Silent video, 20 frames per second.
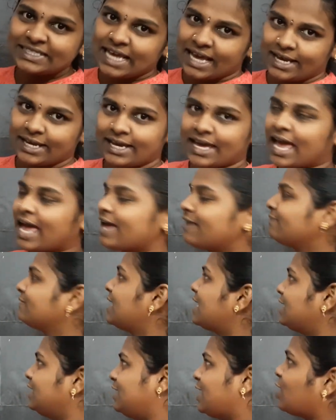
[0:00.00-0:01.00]
I have
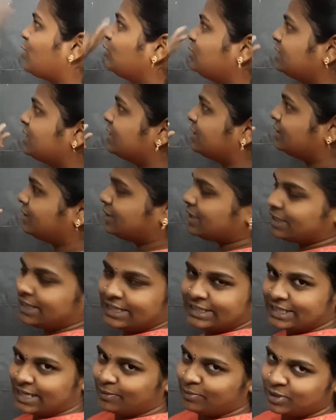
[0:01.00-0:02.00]
cut down the
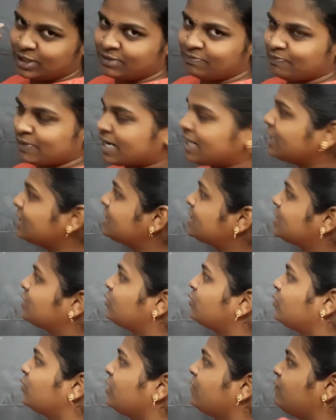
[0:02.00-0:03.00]
description part.
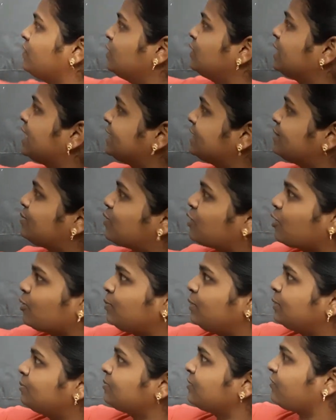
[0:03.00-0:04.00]
So if you look at the
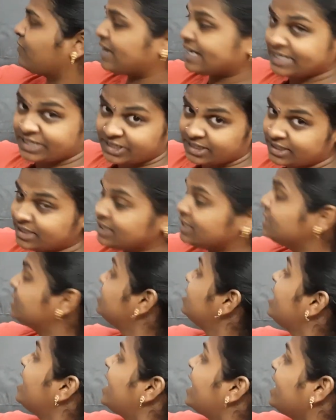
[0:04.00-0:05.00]
problem question,
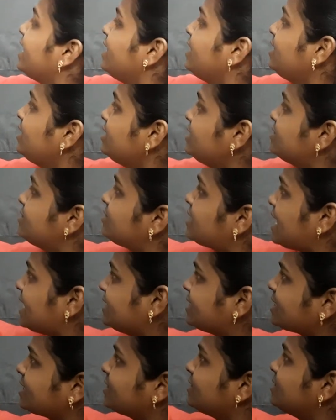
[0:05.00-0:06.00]
in right
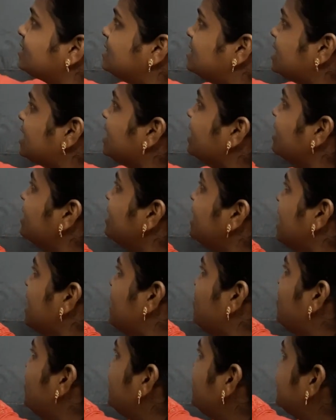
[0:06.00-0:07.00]
angle triangle
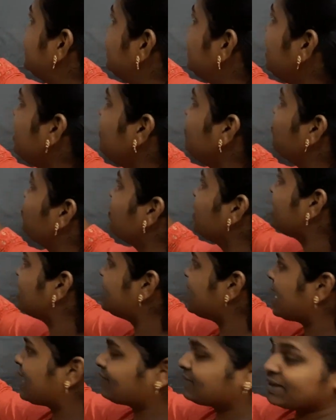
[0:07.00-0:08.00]
ABC, they
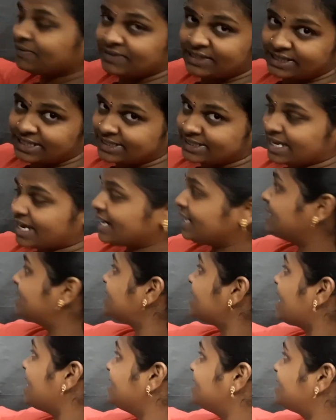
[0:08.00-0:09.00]
have given the sides
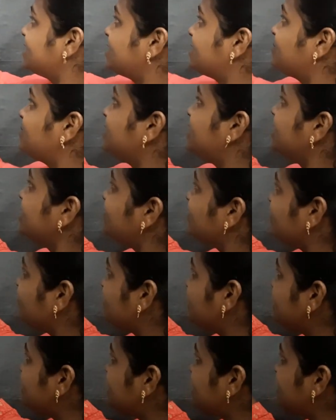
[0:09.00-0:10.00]
8 centimeters,
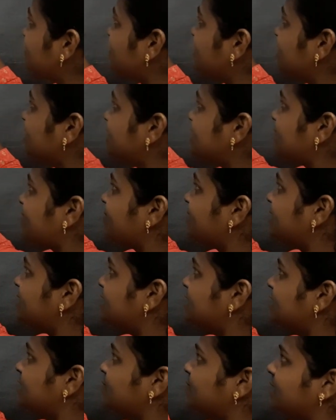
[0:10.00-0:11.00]
15 centimeters, 7
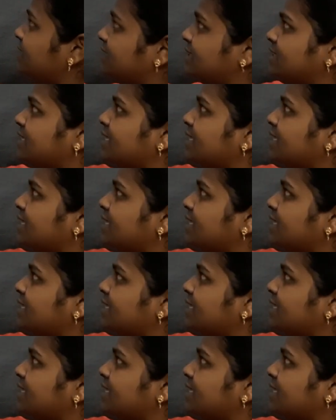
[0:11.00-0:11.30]
centimeters